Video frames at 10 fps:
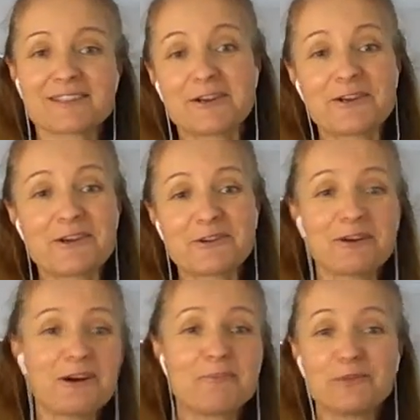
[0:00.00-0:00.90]
I know
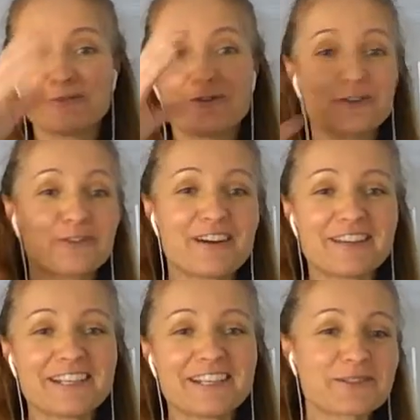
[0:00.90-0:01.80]
I'll put 4 or
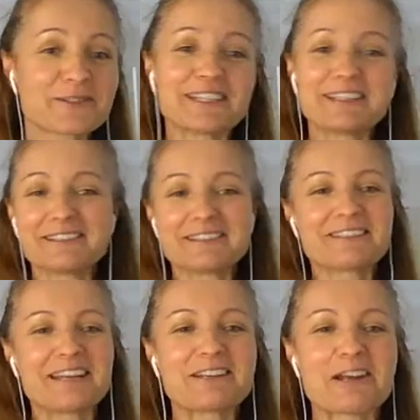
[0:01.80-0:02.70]
5 needles in
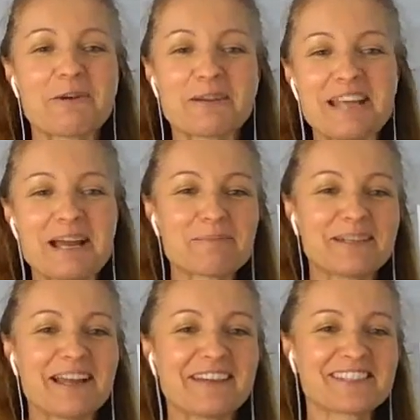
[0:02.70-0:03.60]
and go and nap
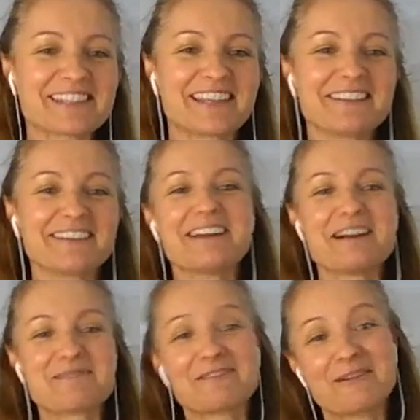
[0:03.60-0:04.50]
and have to set an
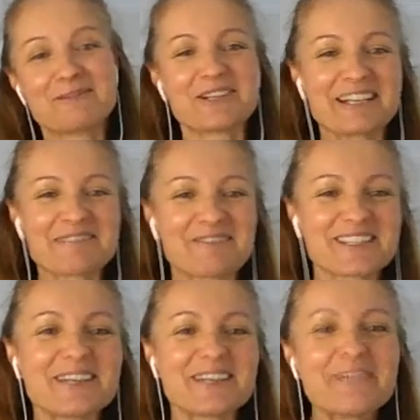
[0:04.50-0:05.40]
alarm if I'm treating
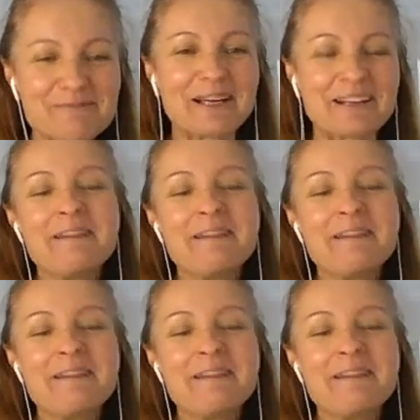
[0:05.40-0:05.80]
myself. But